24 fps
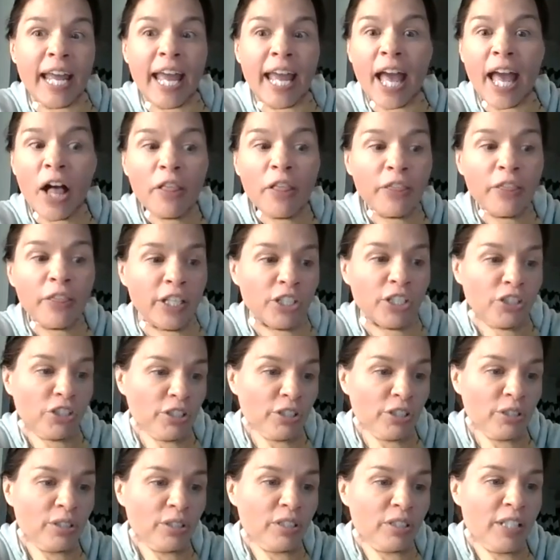health
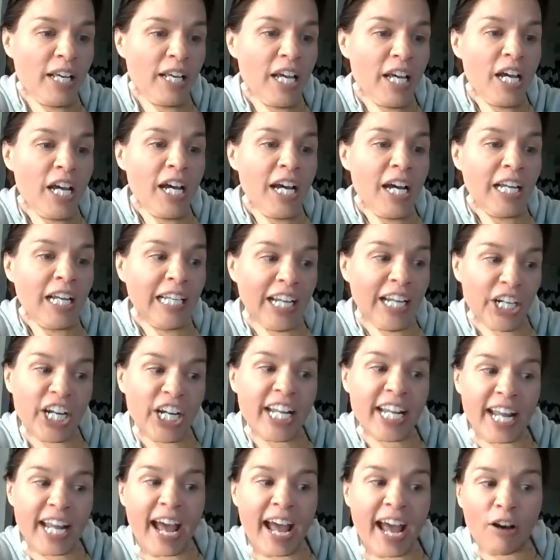issues,
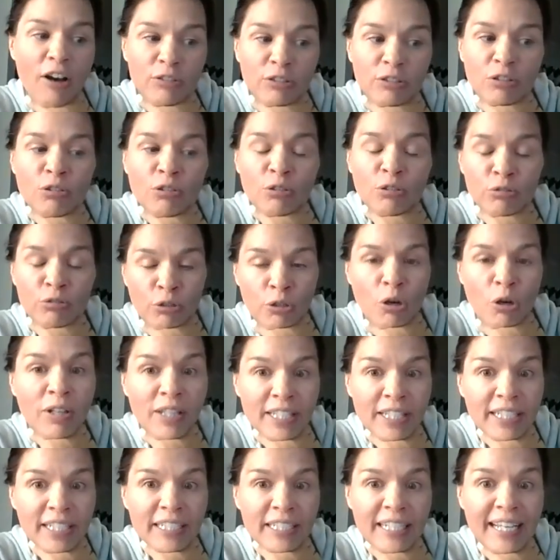learning how to
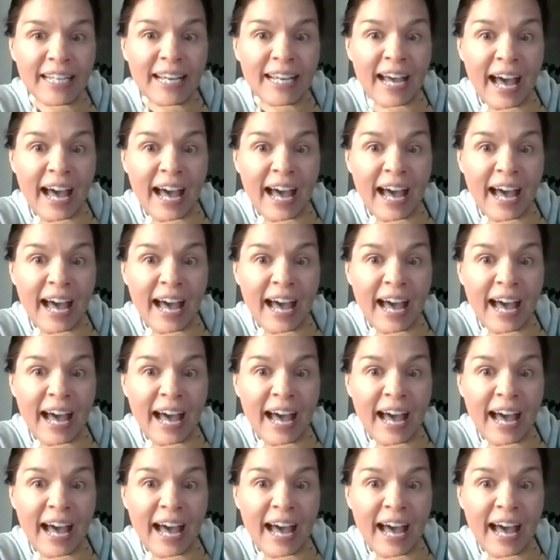control it